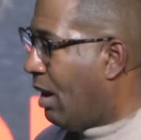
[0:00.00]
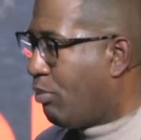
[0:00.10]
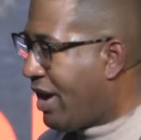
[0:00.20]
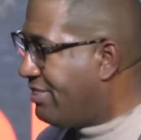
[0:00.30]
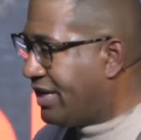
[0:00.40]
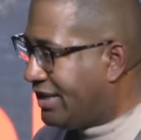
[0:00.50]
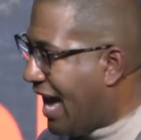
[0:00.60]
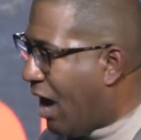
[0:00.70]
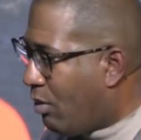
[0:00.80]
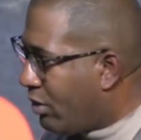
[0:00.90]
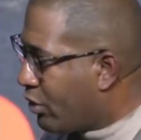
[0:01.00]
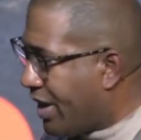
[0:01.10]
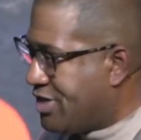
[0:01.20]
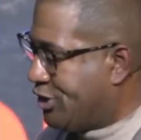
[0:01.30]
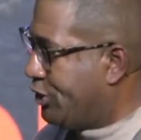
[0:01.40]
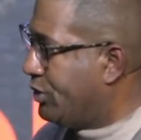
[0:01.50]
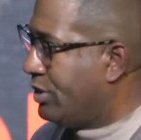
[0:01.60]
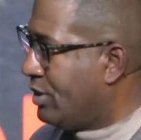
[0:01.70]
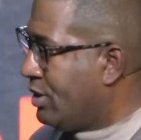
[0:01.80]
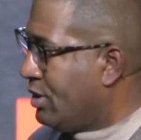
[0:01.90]
I'm praying that God will grace you
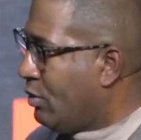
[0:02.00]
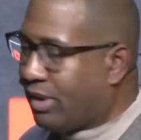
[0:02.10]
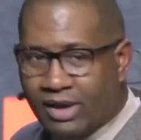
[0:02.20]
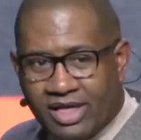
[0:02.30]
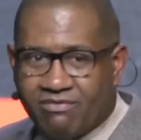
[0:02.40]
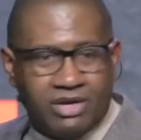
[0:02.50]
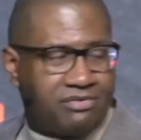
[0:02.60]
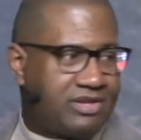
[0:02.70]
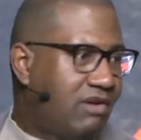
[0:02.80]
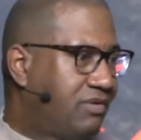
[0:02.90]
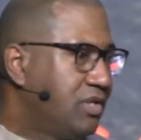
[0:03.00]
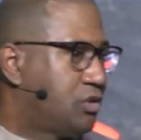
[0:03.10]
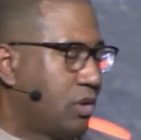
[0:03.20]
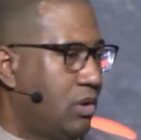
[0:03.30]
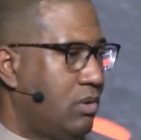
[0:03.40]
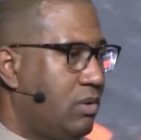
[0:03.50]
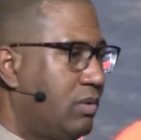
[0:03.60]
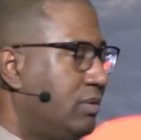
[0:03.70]
with a level of self-control.